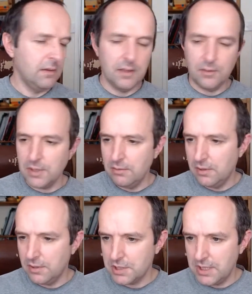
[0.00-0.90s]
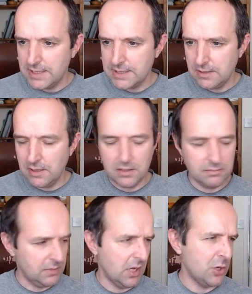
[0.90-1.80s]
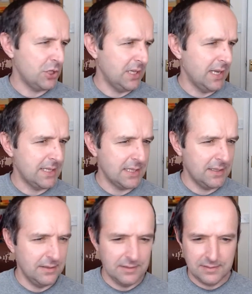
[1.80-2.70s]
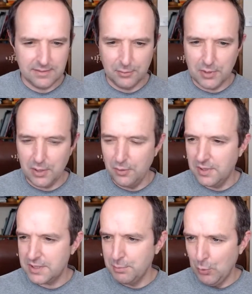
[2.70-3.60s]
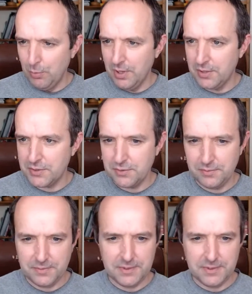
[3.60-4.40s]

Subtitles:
That'll go large letter. Large letter. We'll go small parcel.